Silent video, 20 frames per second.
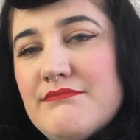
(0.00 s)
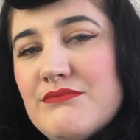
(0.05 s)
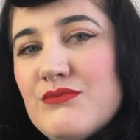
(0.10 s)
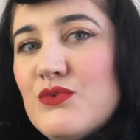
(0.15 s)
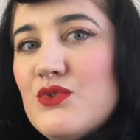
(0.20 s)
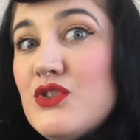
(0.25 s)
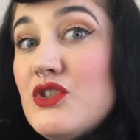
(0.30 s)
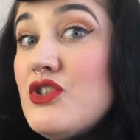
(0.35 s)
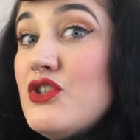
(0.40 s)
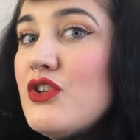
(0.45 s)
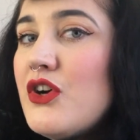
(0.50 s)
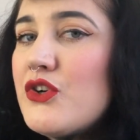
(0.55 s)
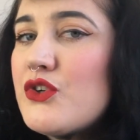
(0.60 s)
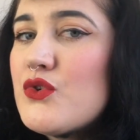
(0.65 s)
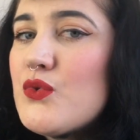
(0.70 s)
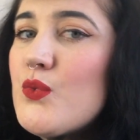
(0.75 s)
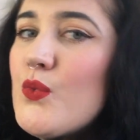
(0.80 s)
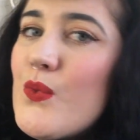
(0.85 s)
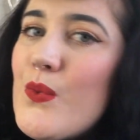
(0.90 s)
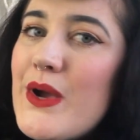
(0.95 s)

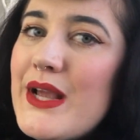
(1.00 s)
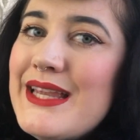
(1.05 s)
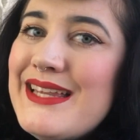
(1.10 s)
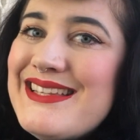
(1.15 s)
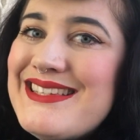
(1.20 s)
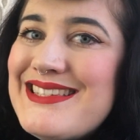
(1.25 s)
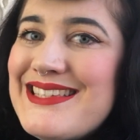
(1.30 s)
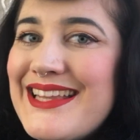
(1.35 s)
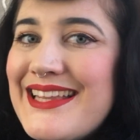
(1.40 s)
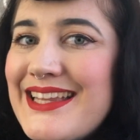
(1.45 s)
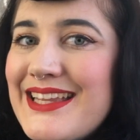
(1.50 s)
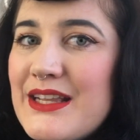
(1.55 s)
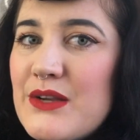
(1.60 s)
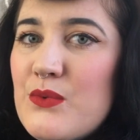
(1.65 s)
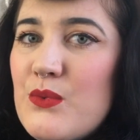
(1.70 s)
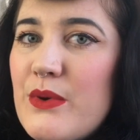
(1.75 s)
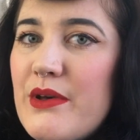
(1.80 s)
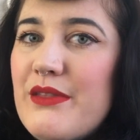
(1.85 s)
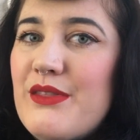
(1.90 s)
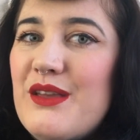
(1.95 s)
not waiting
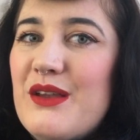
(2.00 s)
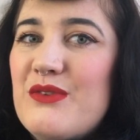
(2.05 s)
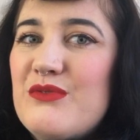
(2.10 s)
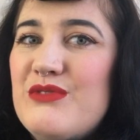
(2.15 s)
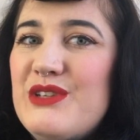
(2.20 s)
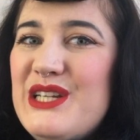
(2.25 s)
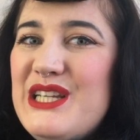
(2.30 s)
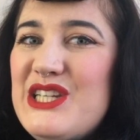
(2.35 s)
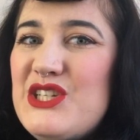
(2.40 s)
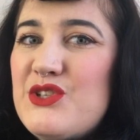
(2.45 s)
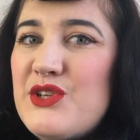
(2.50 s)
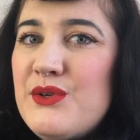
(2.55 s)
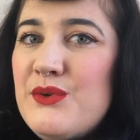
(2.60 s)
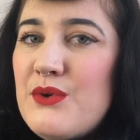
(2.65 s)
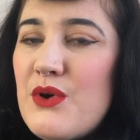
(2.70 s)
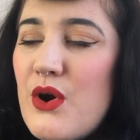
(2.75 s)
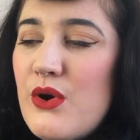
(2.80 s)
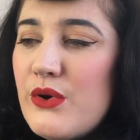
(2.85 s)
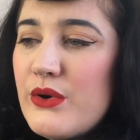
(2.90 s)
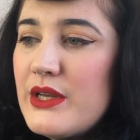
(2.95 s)
where they're really too
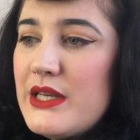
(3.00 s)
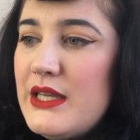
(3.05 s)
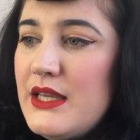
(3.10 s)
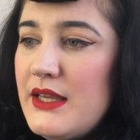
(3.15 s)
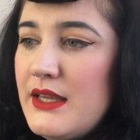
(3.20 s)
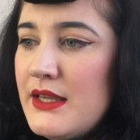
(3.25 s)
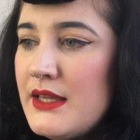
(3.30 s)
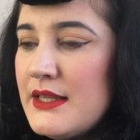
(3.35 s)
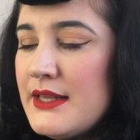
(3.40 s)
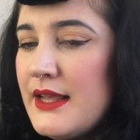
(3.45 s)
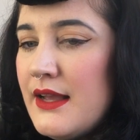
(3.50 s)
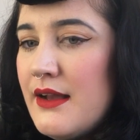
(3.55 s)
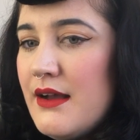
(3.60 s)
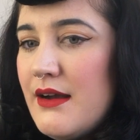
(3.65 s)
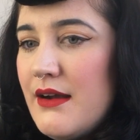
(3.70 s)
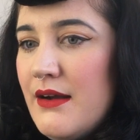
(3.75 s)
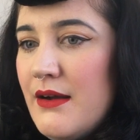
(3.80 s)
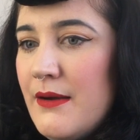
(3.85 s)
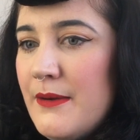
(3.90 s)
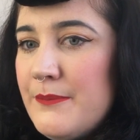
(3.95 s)
oily
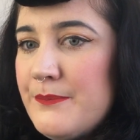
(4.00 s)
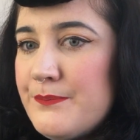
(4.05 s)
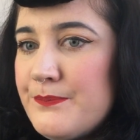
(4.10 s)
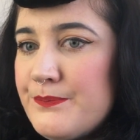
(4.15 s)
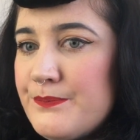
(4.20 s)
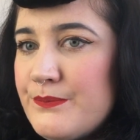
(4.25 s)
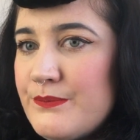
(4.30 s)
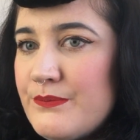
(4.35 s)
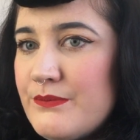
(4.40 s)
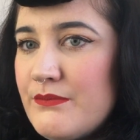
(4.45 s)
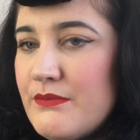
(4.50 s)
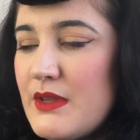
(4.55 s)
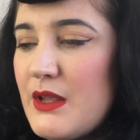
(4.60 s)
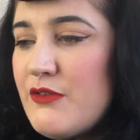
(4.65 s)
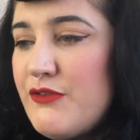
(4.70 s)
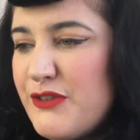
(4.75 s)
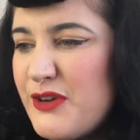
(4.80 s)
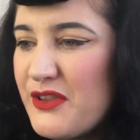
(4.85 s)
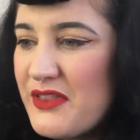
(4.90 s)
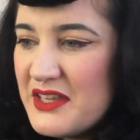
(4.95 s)

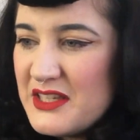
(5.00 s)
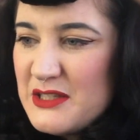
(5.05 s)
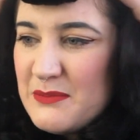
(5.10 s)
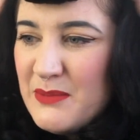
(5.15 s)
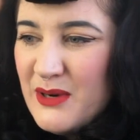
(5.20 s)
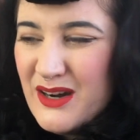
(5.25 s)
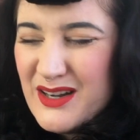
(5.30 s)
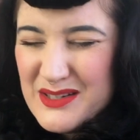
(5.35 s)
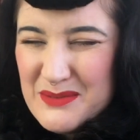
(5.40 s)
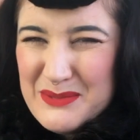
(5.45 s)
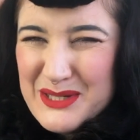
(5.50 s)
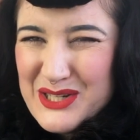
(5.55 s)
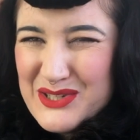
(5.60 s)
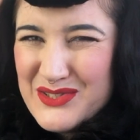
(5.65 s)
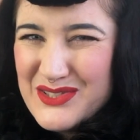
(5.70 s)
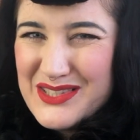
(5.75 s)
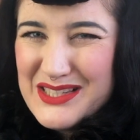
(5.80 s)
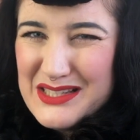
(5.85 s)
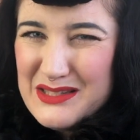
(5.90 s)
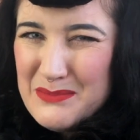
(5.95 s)
for this part,
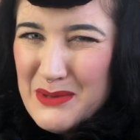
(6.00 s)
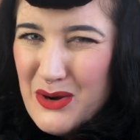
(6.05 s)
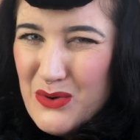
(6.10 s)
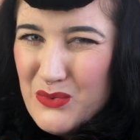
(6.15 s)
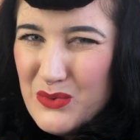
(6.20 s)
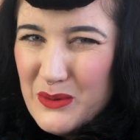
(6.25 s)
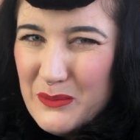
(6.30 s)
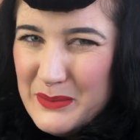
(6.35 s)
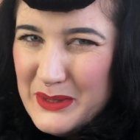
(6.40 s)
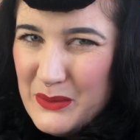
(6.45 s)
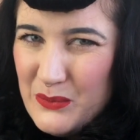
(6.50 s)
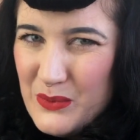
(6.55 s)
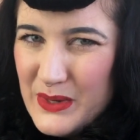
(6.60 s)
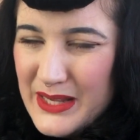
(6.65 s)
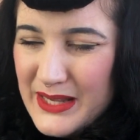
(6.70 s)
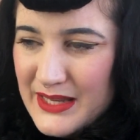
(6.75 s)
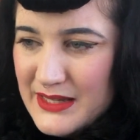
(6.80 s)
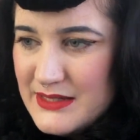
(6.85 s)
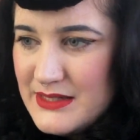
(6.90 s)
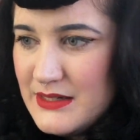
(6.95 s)
because this part will be
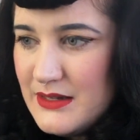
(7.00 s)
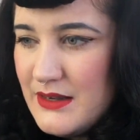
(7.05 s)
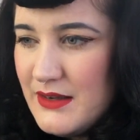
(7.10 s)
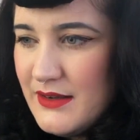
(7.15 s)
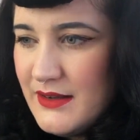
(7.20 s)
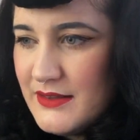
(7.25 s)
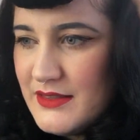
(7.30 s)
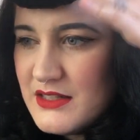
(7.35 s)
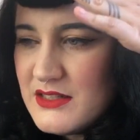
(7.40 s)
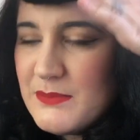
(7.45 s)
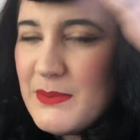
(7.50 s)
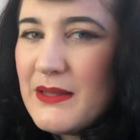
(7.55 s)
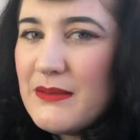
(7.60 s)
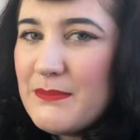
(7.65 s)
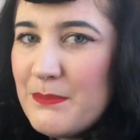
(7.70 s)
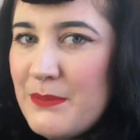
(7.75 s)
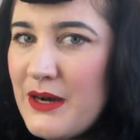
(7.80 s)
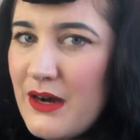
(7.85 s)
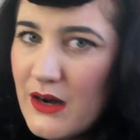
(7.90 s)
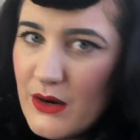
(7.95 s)
weird. This
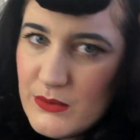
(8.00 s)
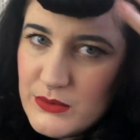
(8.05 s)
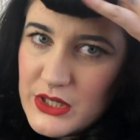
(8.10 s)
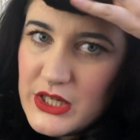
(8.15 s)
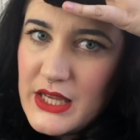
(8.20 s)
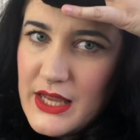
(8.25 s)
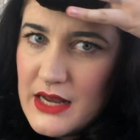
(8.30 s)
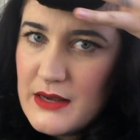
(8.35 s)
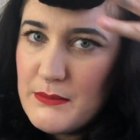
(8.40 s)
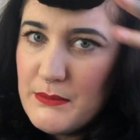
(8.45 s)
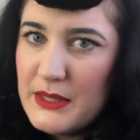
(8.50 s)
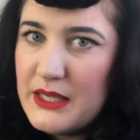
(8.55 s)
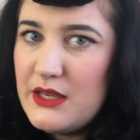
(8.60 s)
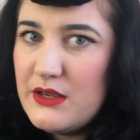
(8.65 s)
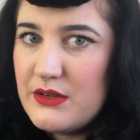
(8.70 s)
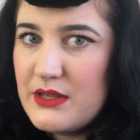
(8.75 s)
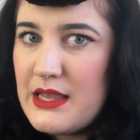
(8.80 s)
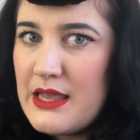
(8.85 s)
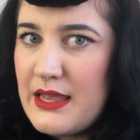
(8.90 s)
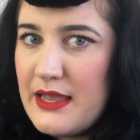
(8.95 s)
part can be
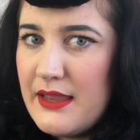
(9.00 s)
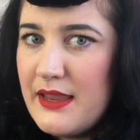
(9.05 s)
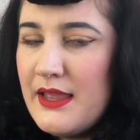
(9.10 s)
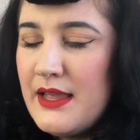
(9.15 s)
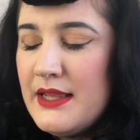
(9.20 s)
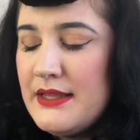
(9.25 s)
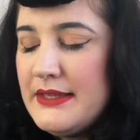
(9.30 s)
okay